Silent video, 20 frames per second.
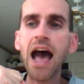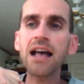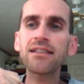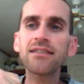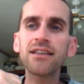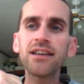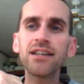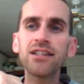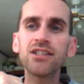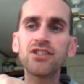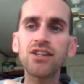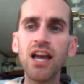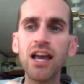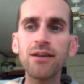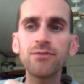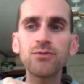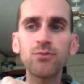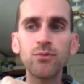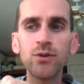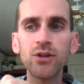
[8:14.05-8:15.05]
I think
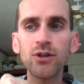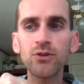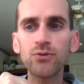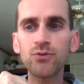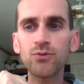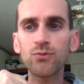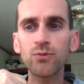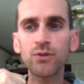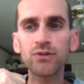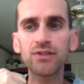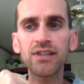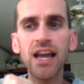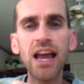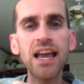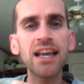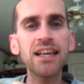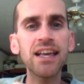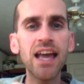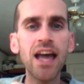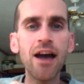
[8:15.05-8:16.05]
James Wilks will
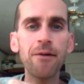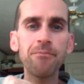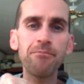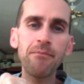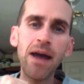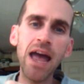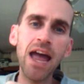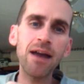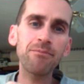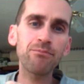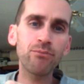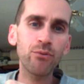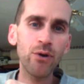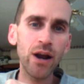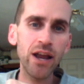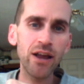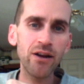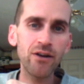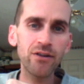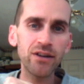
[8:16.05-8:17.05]
take out Matt
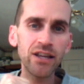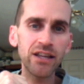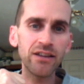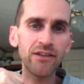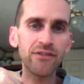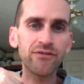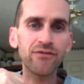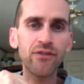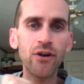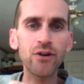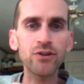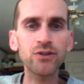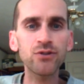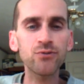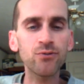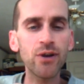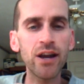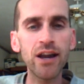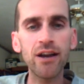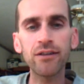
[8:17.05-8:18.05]
Brown in the
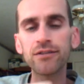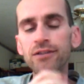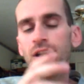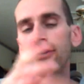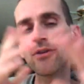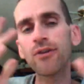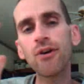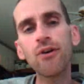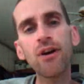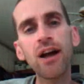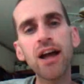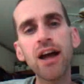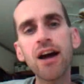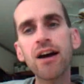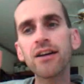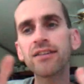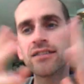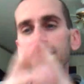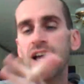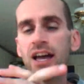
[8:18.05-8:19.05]
first round. Don't know
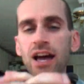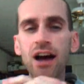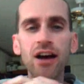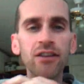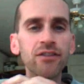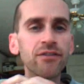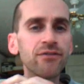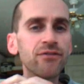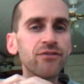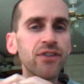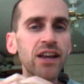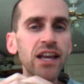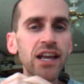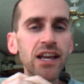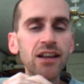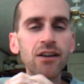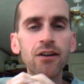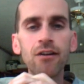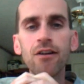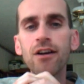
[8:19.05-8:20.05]
how on the
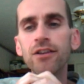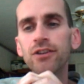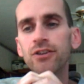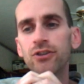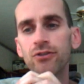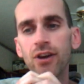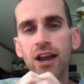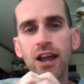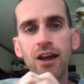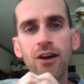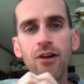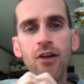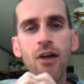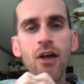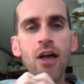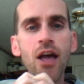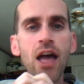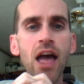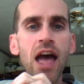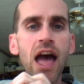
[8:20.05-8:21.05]
feet or on the ground.
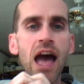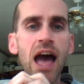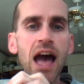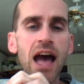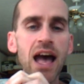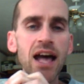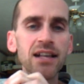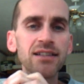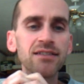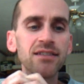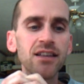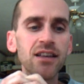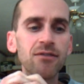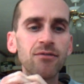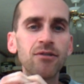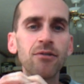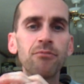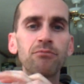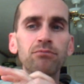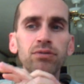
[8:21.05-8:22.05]
I
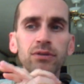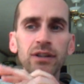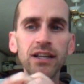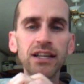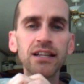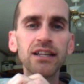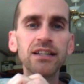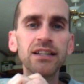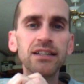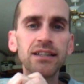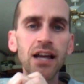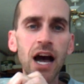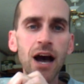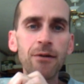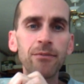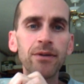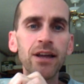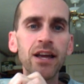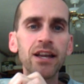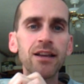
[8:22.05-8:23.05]
see him completely
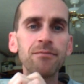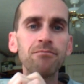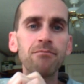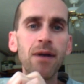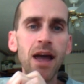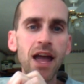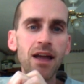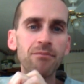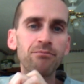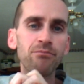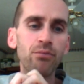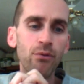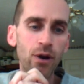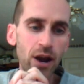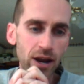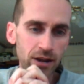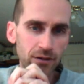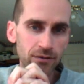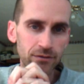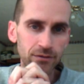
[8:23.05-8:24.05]
dominating Matt
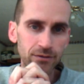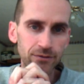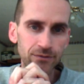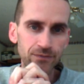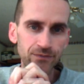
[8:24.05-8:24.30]
Brown.